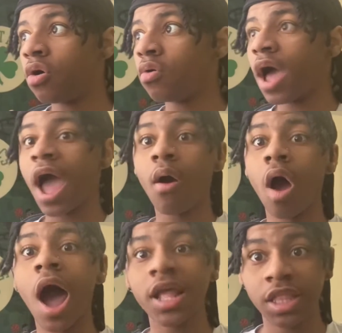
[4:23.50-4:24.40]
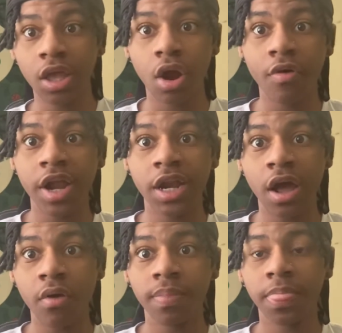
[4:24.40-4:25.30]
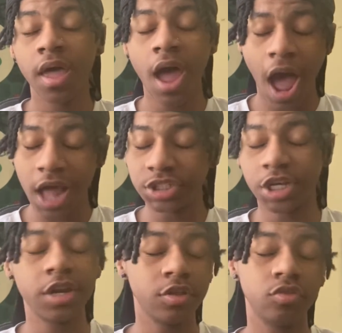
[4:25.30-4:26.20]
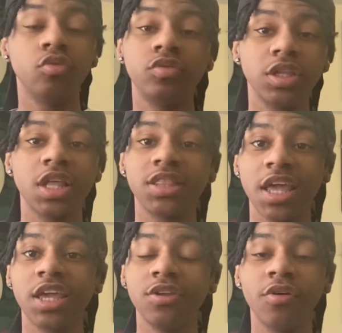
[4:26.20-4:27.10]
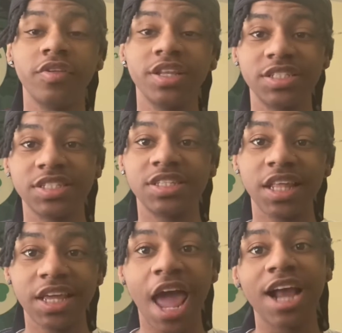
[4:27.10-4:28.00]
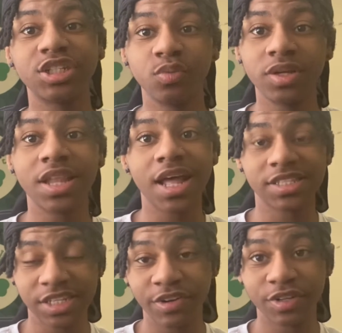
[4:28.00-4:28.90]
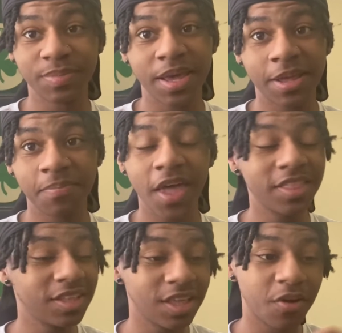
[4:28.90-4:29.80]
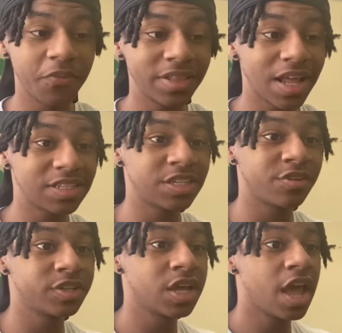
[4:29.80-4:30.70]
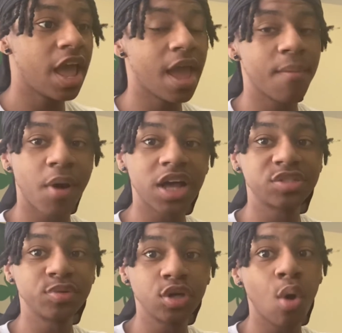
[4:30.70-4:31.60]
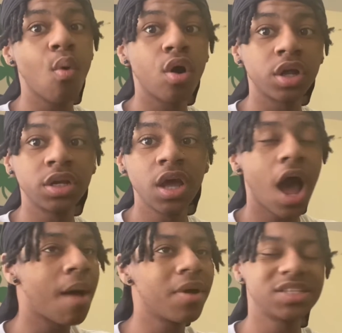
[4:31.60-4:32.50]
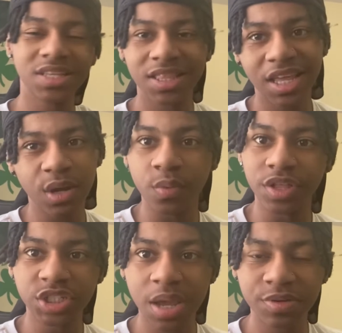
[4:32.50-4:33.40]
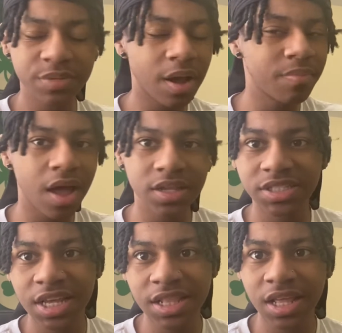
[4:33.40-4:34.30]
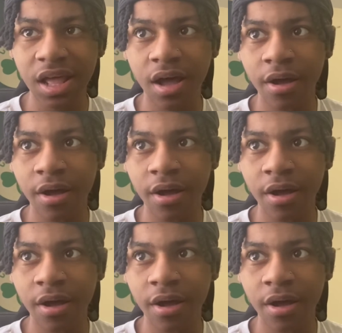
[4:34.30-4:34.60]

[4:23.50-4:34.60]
how hot they are right now, I genuinely do think that they can go the distance and they can actually win that series, man. I think they can win that series and possibly go on. I'm not saying that they can win the championship. I'm not saying that